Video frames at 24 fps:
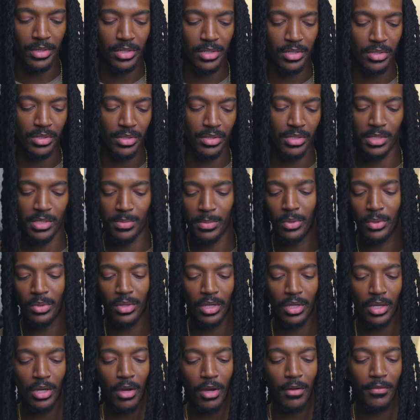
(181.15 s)
to smoothly
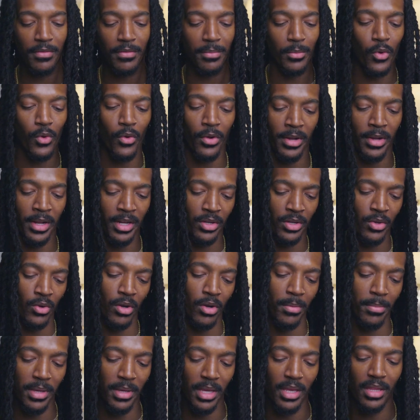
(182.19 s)
go from chord A to
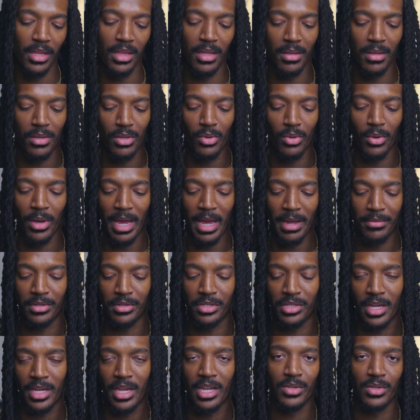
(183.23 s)
chord B, you'll have to
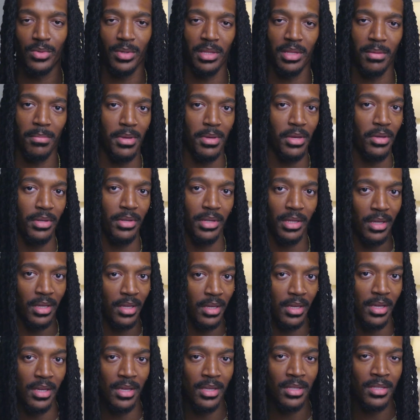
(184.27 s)
change what the melody
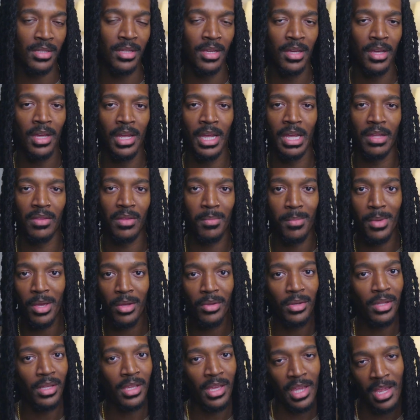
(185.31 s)
is. If the
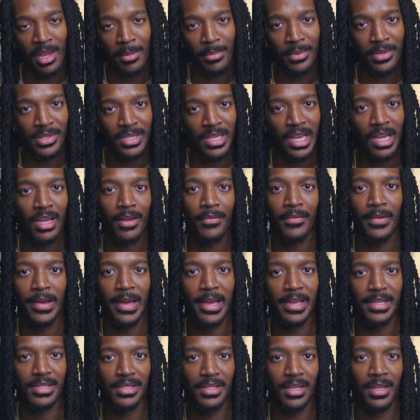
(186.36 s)
melody can be
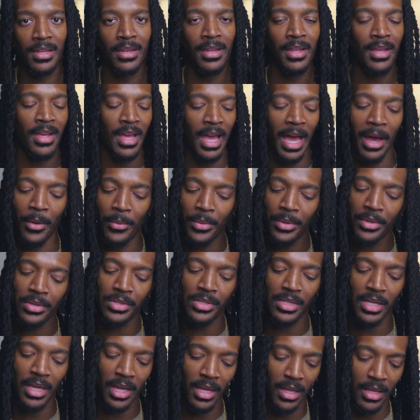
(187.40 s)
sacrificed, then I will
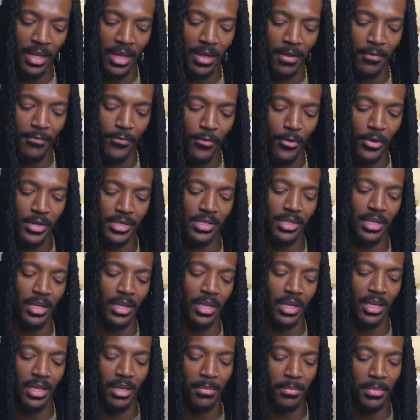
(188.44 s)
say that voice
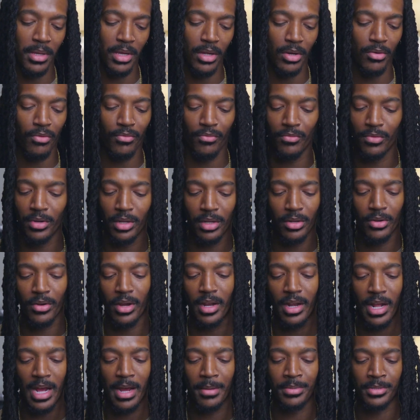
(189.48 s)
leading can be a really
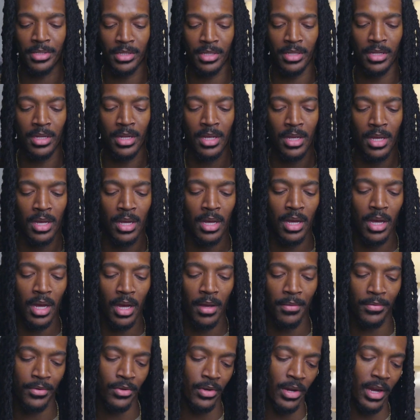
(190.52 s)
great option
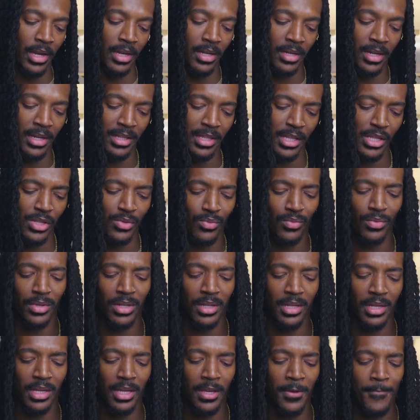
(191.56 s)
of creating like these
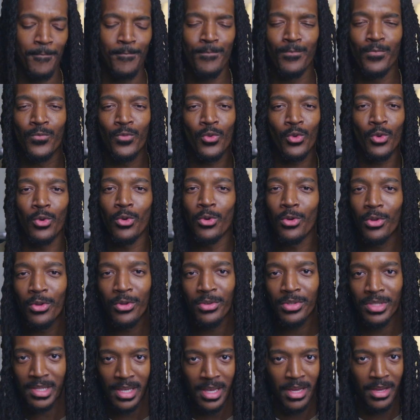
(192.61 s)
really
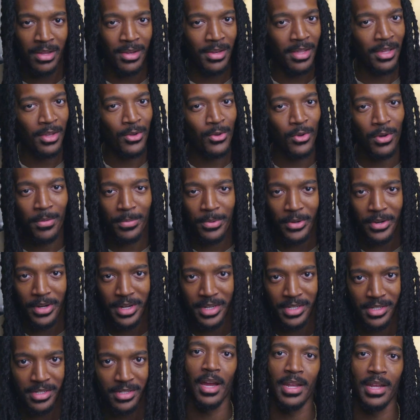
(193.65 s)
cool sounding chord
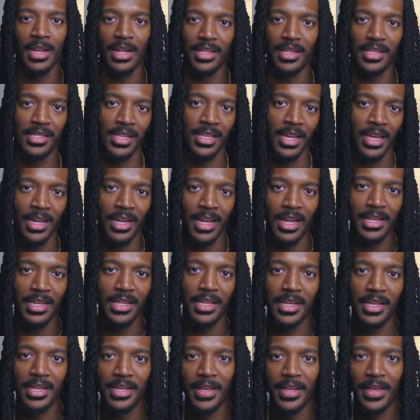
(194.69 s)
progression. All right, now the second
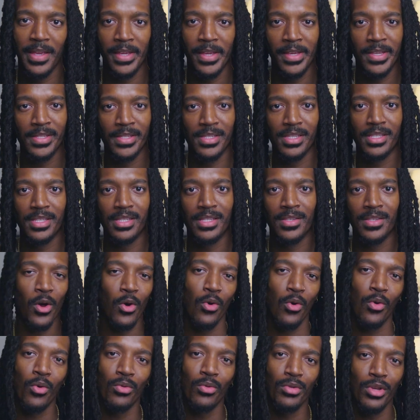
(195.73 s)
idea is this
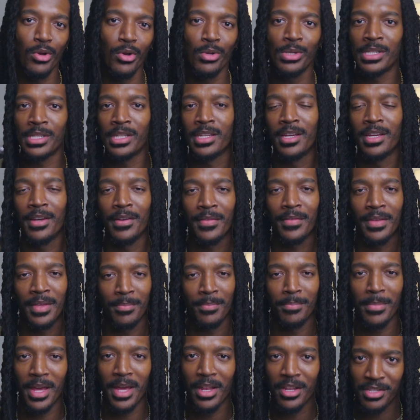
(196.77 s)
whole notion of
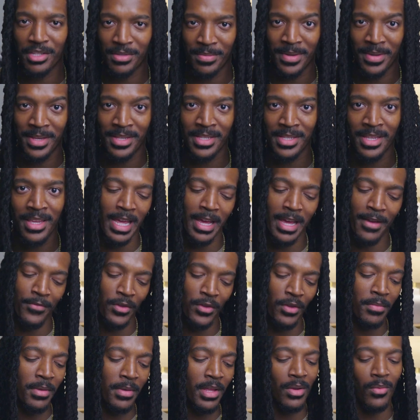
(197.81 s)
embellishments. Now, if
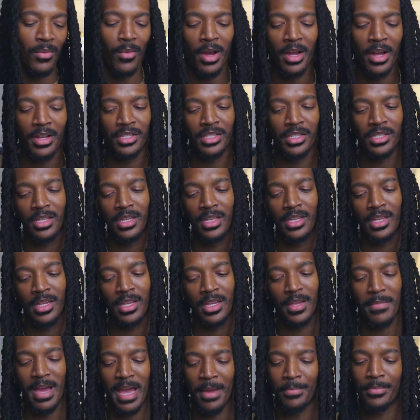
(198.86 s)
you've been watching
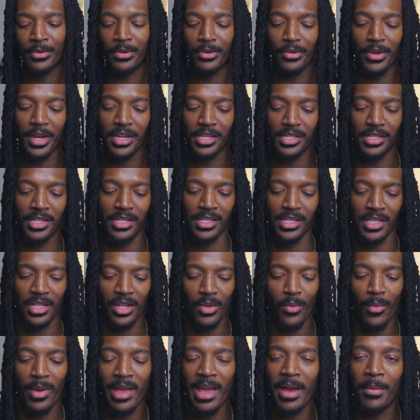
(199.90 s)
my progressions and
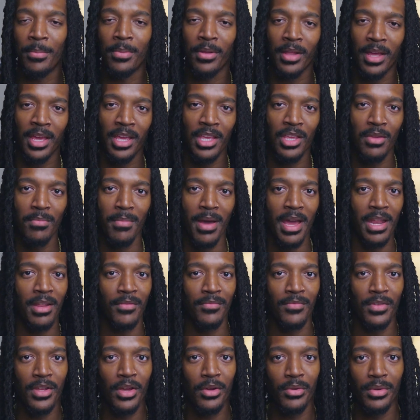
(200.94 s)
the way I play, you might have
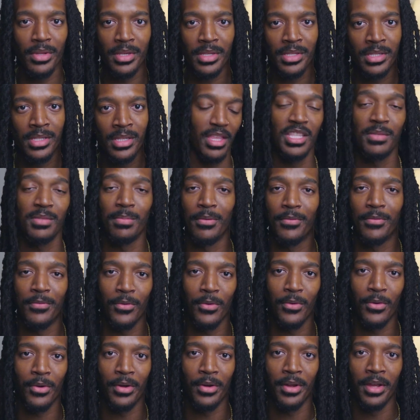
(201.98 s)
noticed this
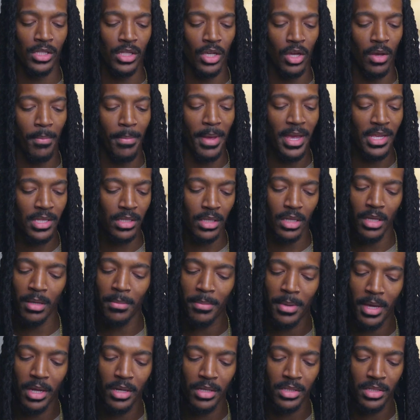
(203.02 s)
before. So basically
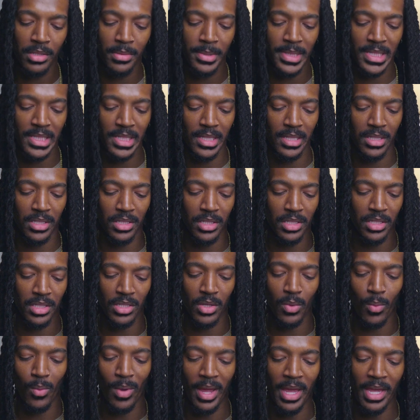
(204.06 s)
embellishments is just a
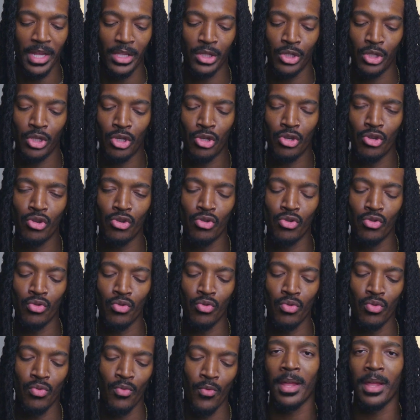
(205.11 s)
way
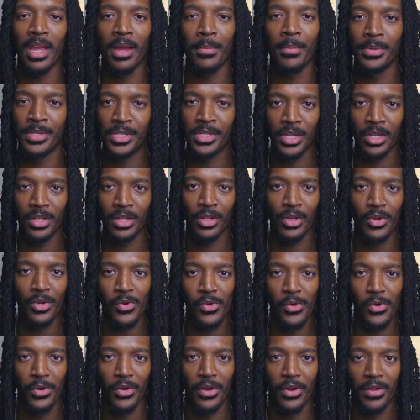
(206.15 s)
to play a particular
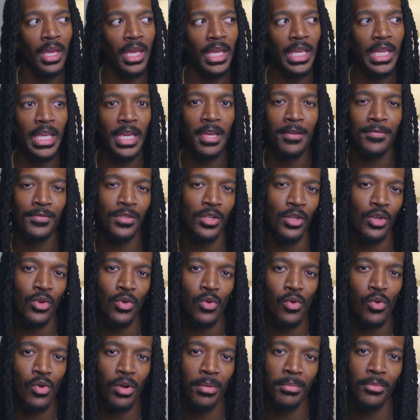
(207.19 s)
chord. It gives the
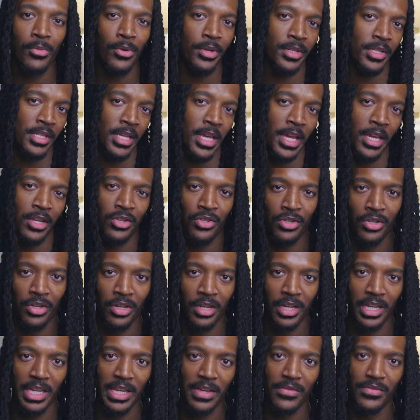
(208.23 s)
chord more texture,
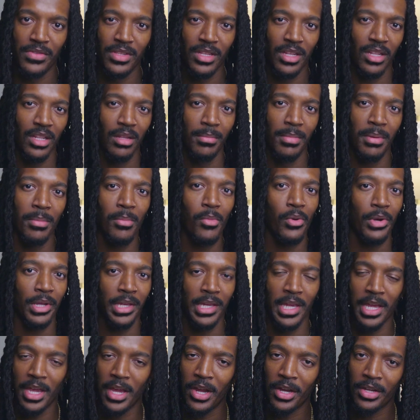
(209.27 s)
it gives it a little bit more
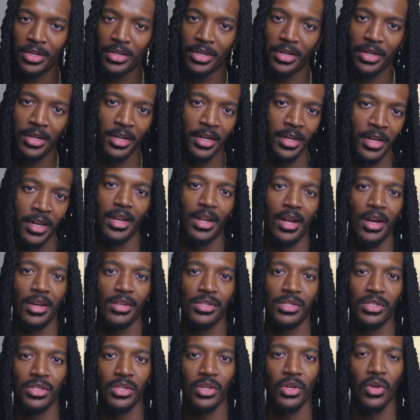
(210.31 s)
character. It
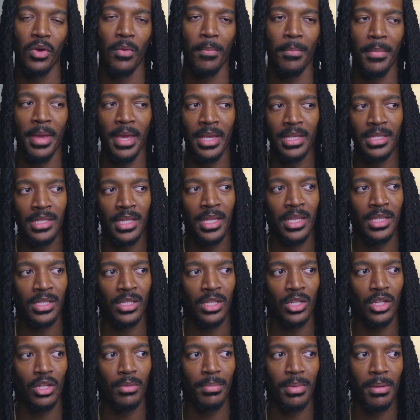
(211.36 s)
also makes things a
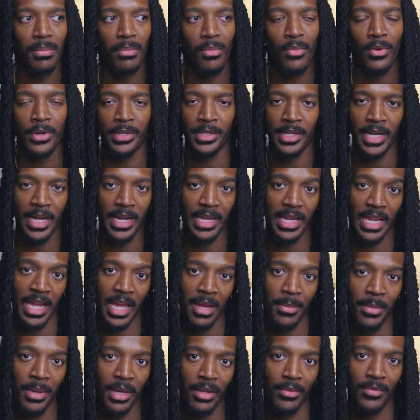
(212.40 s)
little bit more
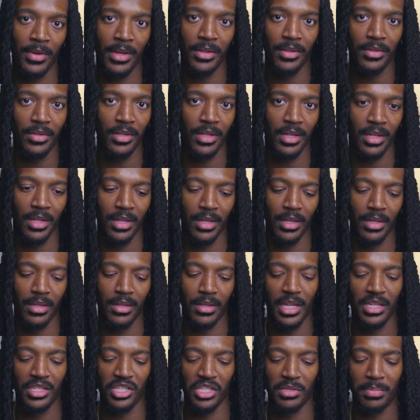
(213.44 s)
dynamic rather than
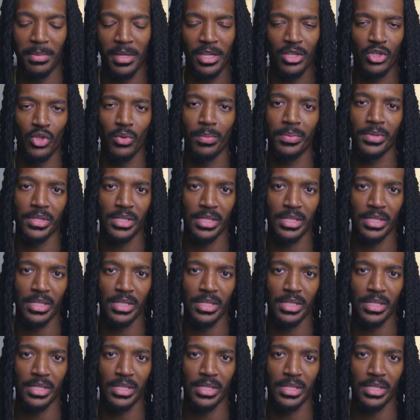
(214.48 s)
things just being super